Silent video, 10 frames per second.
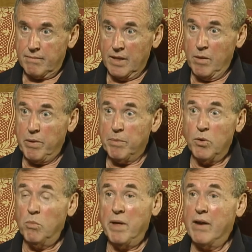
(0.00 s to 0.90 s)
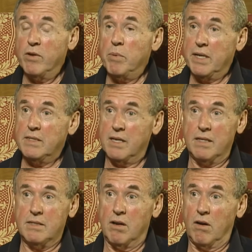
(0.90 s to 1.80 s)
The people whom everybody
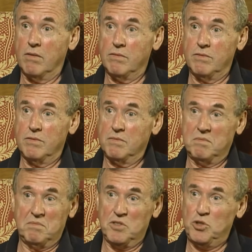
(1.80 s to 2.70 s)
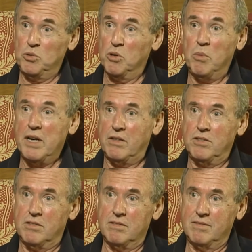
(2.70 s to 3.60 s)
says are sure
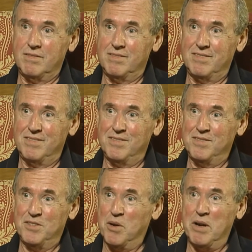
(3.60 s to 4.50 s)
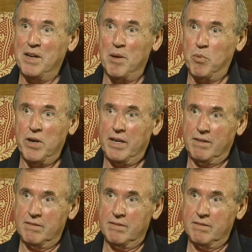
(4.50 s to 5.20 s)
winners don't end up winning.